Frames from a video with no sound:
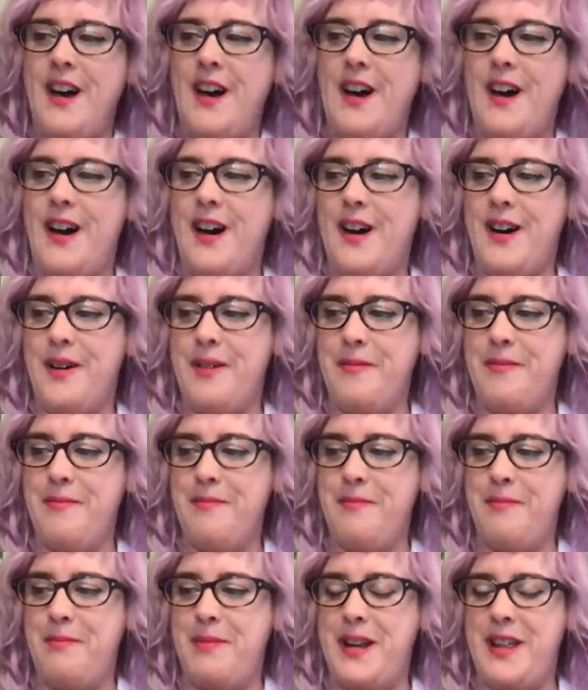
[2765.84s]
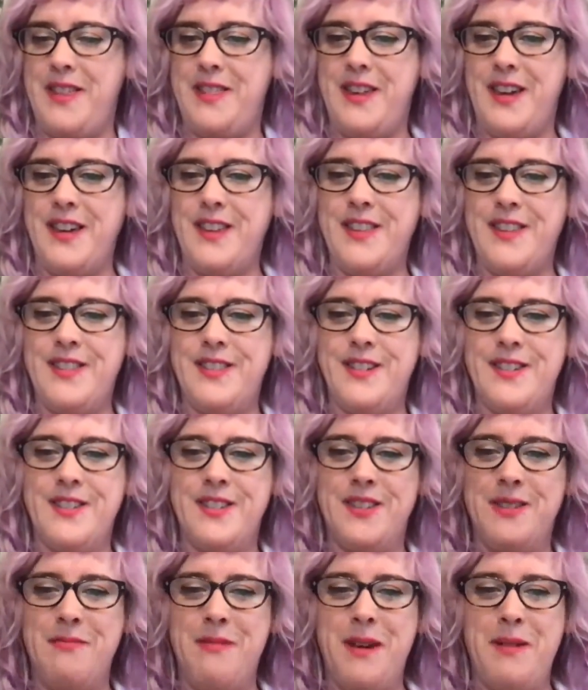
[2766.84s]
Um, but I think that there's
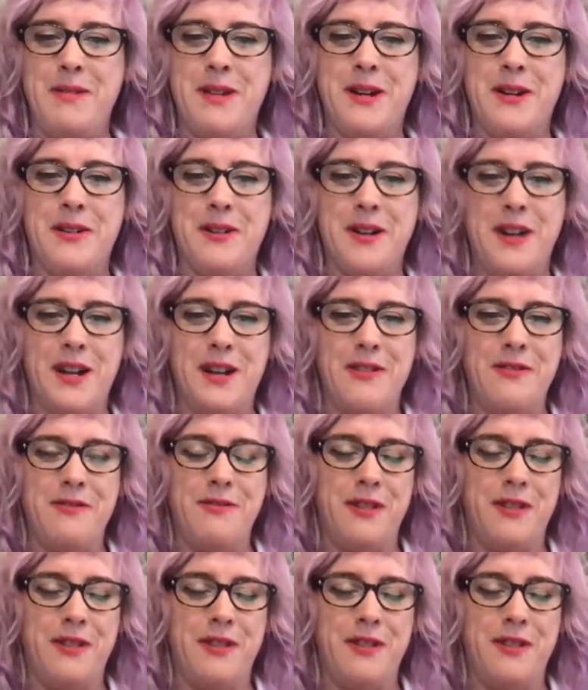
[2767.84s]
some maybe creative